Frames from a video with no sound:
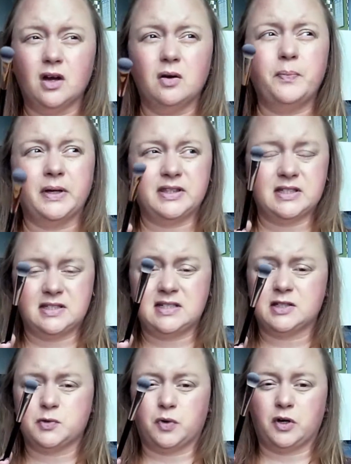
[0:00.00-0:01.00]
But this
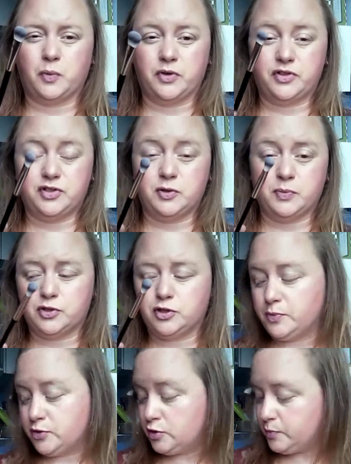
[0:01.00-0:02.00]
does work with super,
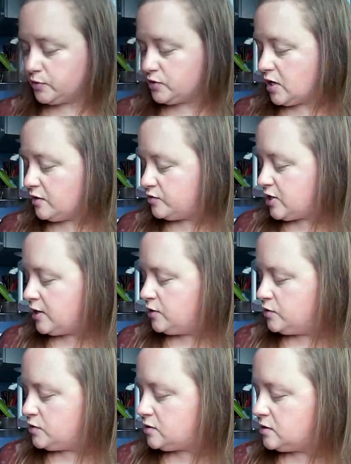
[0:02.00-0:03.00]
super, super soft
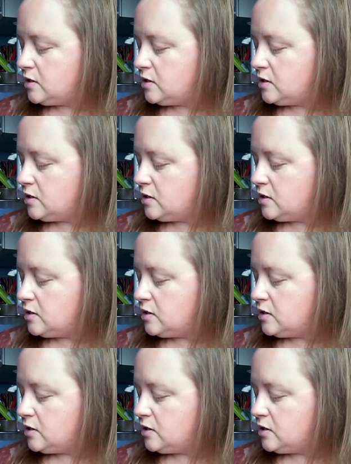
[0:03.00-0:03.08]
shadows